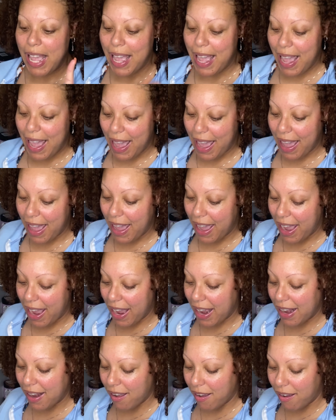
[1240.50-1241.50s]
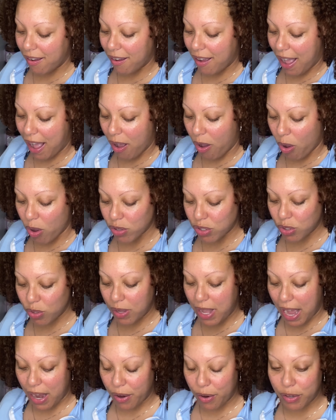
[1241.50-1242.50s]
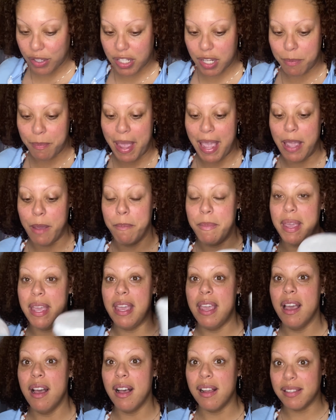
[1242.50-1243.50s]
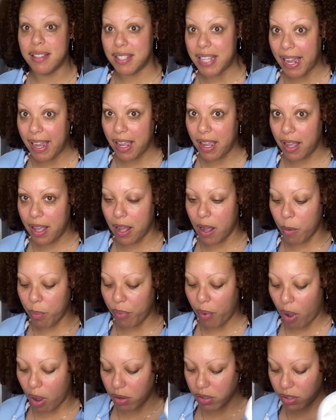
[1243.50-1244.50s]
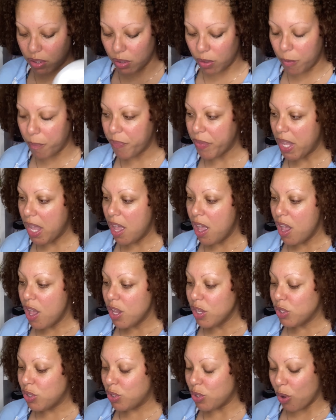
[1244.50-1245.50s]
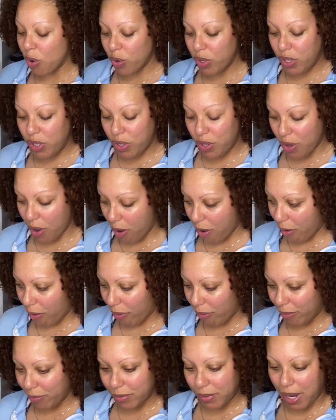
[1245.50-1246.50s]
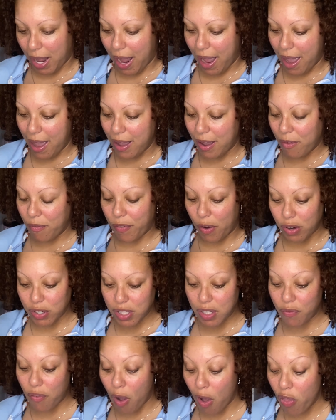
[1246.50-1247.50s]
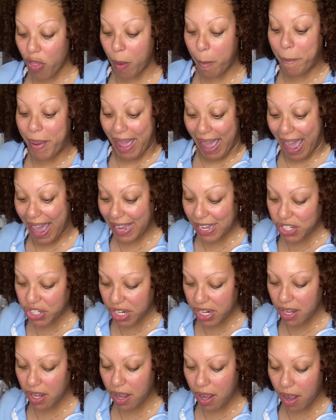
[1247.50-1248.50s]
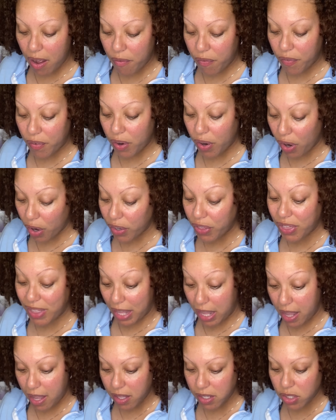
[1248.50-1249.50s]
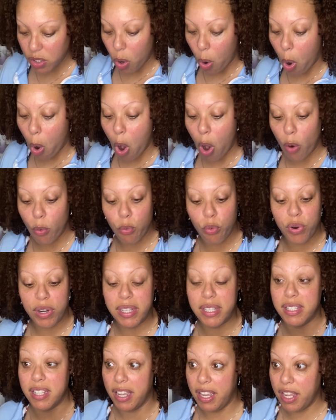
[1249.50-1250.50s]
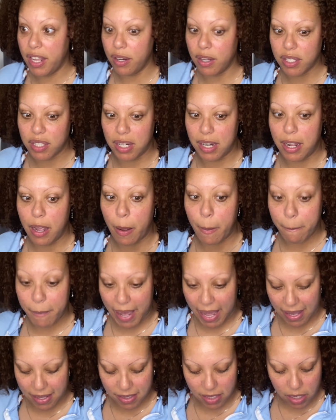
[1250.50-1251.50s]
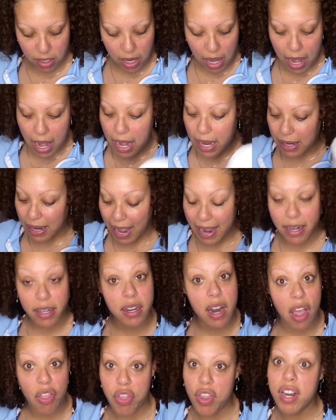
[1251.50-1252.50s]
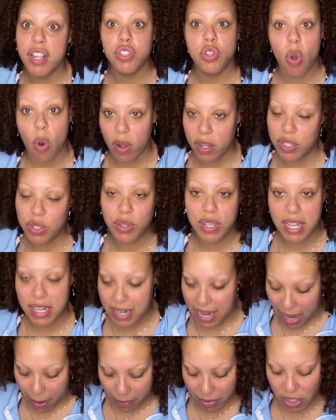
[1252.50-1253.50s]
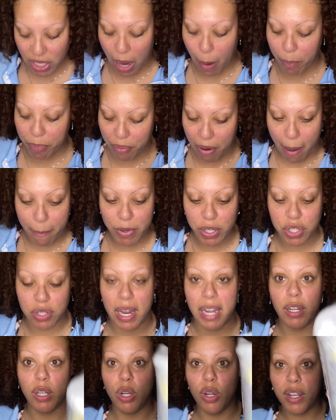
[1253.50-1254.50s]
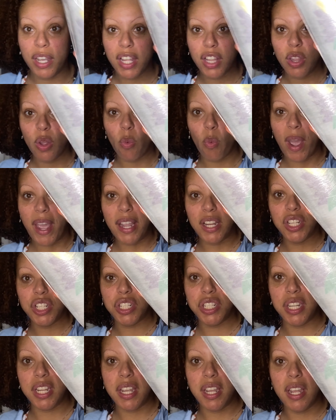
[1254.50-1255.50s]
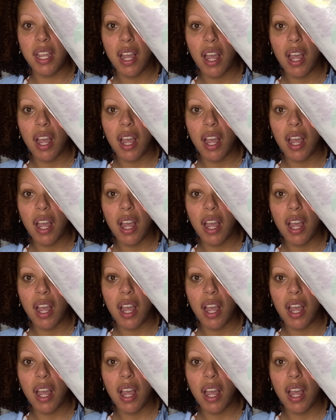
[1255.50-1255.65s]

And uh, I also got her to make me a second cup also. So y'all, like, first of all, the packaging of her things are ridiculously amazing. Like, nothing is going to get damaged. I promise you. Like, look at the way she